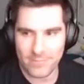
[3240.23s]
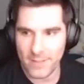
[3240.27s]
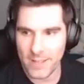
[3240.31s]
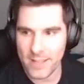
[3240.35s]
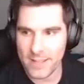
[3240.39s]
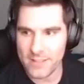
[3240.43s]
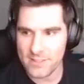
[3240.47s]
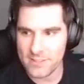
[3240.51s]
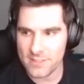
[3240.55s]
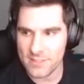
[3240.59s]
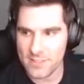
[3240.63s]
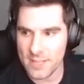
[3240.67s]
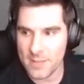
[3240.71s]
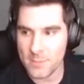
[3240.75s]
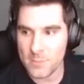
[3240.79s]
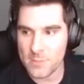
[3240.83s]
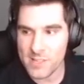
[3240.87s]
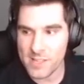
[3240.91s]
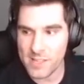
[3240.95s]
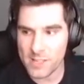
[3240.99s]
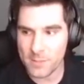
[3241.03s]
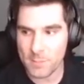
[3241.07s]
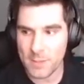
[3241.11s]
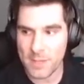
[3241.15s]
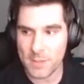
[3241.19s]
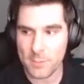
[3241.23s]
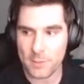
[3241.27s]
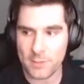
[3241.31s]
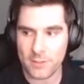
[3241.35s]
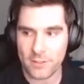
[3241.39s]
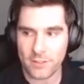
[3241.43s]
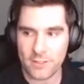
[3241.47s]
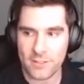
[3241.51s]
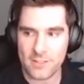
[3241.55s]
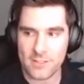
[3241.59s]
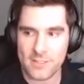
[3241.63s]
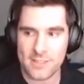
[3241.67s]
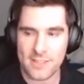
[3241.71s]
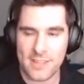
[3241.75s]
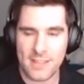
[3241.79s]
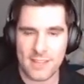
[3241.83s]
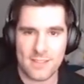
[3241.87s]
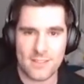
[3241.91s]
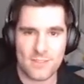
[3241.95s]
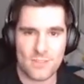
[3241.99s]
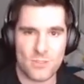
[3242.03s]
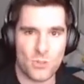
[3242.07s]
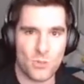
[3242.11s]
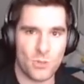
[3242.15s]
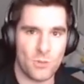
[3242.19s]
it seems like people are gonna
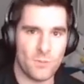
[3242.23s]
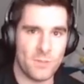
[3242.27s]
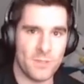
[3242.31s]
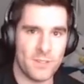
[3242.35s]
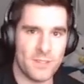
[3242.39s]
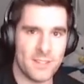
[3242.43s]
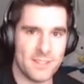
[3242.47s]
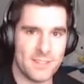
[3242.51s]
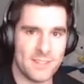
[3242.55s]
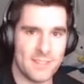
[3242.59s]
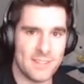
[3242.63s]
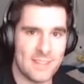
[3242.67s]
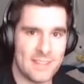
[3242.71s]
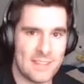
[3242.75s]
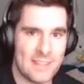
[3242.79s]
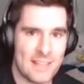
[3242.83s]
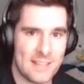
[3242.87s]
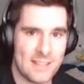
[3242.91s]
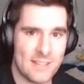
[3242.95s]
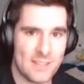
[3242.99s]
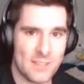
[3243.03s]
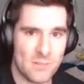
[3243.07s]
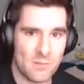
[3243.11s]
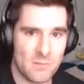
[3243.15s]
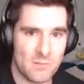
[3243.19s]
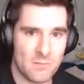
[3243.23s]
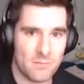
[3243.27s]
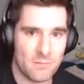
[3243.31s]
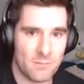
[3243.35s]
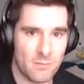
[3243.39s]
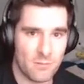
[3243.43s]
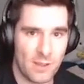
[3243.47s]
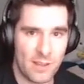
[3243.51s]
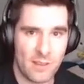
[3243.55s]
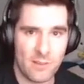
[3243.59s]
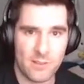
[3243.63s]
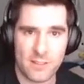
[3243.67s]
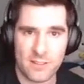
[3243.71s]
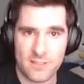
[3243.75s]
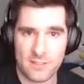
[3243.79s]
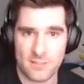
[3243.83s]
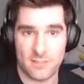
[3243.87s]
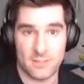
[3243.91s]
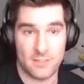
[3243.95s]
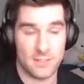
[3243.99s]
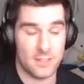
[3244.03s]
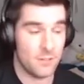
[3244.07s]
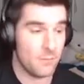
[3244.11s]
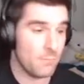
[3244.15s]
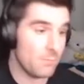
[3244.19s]
send Shovel Knight to the dead zone. Wow, that,
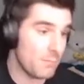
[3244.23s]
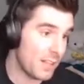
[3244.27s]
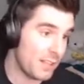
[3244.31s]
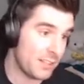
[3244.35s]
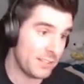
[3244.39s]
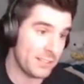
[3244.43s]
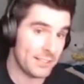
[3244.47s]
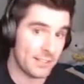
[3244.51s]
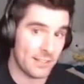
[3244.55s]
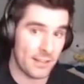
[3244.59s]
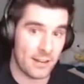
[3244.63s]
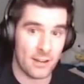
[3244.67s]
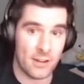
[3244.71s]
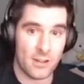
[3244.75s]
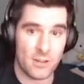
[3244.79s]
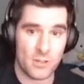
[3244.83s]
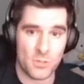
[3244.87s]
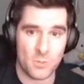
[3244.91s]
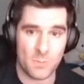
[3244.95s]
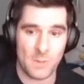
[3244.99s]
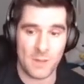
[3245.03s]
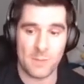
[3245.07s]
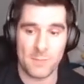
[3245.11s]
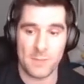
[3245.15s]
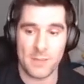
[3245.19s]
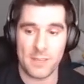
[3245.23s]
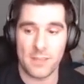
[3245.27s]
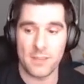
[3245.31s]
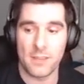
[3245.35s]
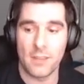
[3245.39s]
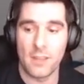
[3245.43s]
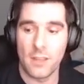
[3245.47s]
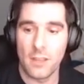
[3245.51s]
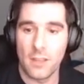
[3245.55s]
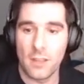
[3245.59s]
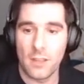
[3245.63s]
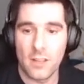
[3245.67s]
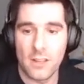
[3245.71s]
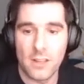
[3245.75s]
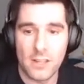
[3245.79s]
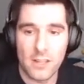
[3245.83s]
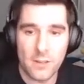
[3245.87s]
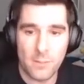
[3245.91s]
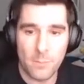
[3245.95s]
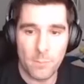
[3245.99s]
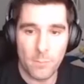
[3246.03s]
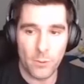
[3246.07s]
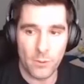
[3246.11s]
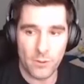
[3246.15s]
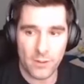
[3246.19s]
you know, a little harsh maybe,
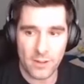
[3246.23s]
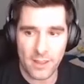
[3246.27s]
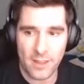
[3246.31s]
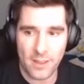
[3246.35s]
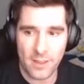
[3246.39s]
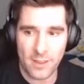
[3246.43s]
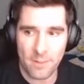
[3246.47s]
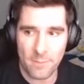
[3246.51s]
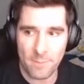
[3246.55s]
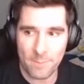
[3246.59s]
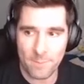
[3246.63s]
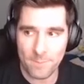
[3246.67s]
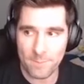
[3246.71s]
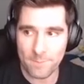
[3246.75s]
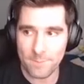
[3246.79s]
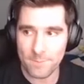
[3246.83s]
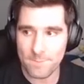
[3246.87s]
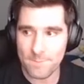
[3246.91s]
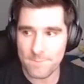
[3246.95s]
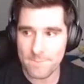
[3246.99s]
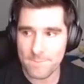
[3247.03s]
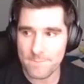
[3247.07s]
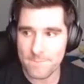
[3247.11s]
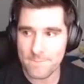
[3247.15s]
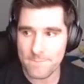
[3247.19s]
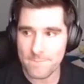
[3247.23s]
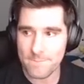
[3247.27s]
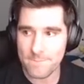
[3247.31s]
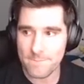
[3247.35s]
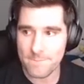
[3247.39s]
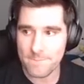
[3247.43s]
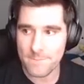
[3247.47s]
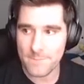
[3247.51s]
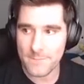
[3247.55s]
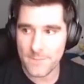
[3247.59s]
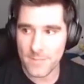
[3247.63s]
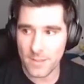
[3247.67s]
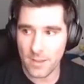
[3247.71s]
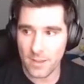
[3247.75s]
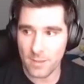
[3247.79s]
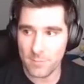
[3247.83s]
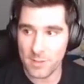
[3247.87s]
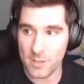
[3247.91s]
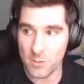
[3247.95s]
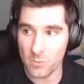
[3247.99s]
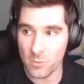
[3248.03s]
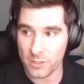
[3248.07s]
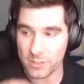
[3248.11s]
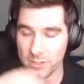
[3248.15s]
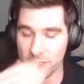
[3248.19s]
but I
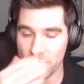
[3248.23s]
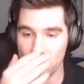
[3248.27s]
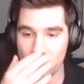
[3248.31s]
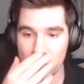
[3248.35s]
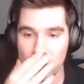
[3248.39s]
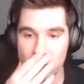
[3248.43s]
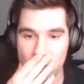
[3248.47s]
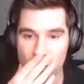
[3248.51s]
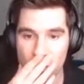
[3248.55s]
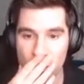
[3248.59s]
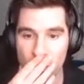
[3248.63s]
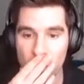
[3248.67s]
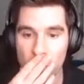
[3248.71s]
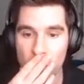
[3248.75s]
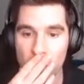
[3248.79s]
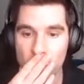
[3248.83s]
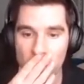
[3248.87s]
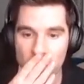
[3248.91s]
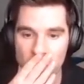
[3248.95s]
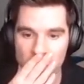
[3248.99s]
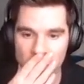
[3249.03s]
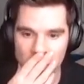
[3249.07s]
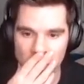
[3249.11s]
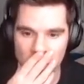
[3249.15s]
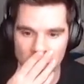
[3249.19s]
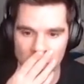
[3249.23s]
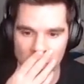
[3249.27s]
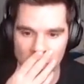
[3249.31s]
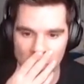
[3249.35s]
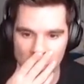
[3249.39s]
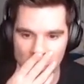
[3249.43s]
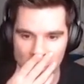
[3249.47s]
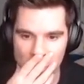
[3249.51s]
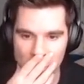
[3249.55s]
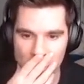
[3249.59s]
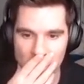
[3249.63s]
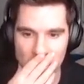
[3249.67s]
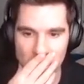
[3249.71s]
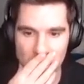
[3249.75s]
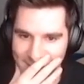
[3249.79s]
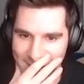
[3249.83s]
mean, what can we do, you know?